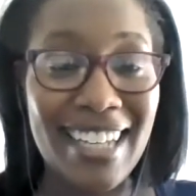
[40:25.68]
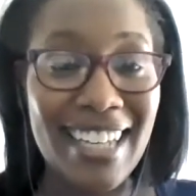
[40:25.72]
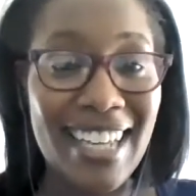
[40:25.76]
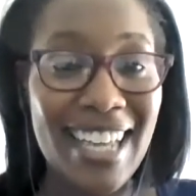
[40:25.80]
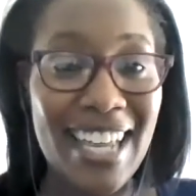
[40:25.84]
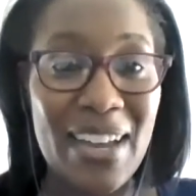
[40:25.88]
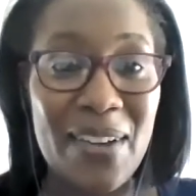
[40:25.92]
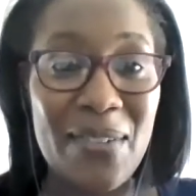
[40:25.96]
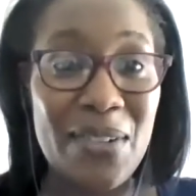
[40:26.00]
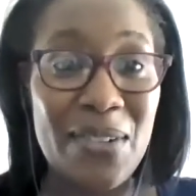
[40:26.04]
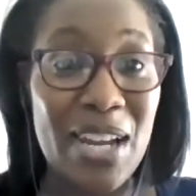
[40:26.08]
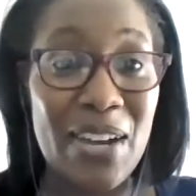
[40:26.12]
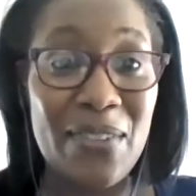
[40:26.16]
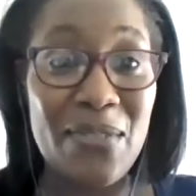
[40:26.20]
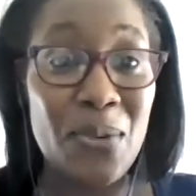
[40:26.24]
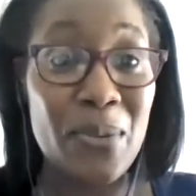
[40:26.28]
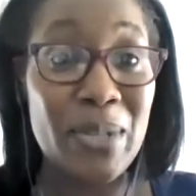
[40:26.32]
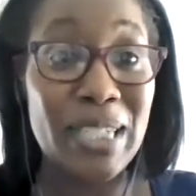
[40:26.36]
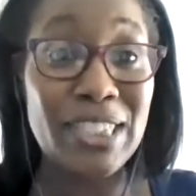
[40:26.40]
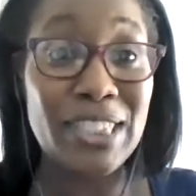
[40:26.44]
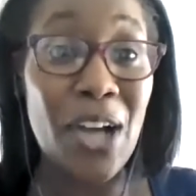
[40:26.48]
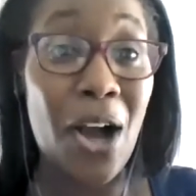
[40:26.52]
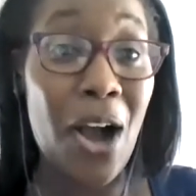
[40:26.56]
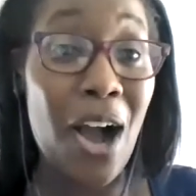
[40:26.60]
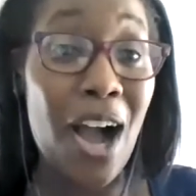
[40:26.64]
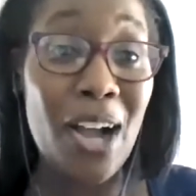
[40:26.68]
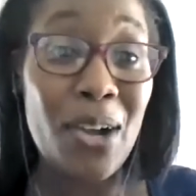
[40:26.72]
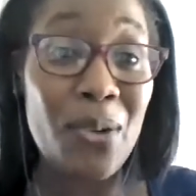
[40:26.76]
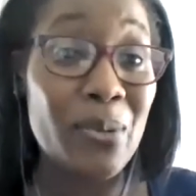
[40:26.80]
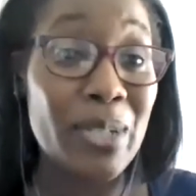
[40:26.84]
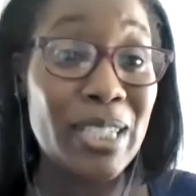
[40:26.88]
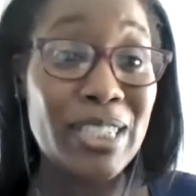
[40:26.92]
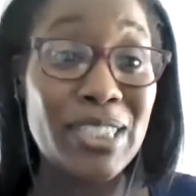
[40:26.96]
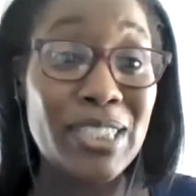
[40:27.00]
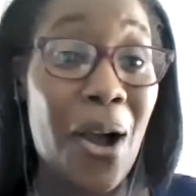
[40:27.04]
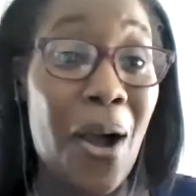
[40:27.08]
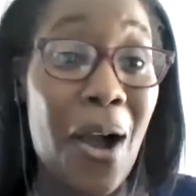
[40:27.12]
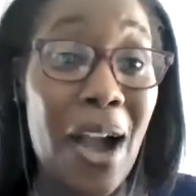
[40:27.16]
And whenever we talk
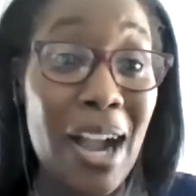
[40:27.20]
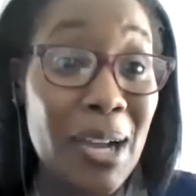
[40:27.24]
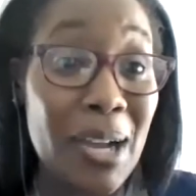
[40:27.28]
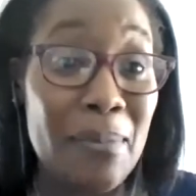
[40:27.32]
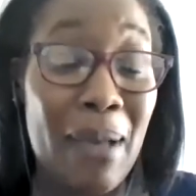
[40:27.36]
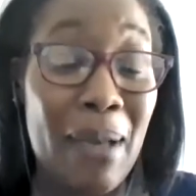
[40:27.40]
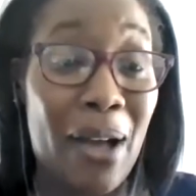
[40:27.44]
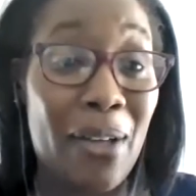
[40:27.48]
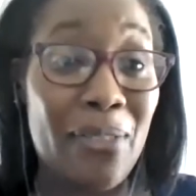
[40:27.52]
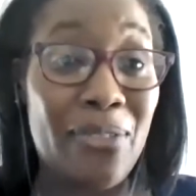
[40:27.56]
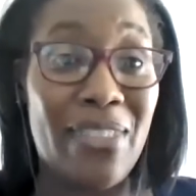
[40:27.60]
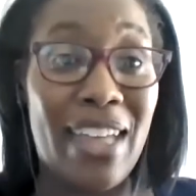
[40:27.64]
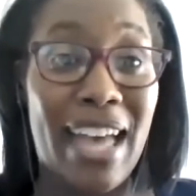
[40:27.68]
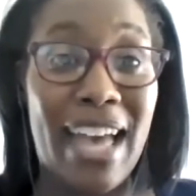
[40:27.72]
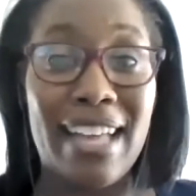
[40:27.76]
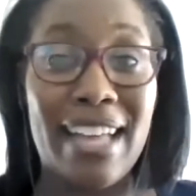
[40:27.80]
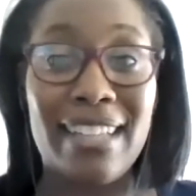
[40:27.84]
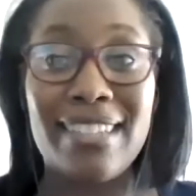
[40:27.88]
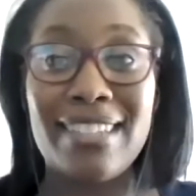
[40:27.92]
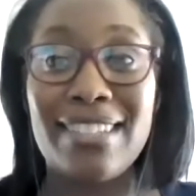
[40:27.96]
about that.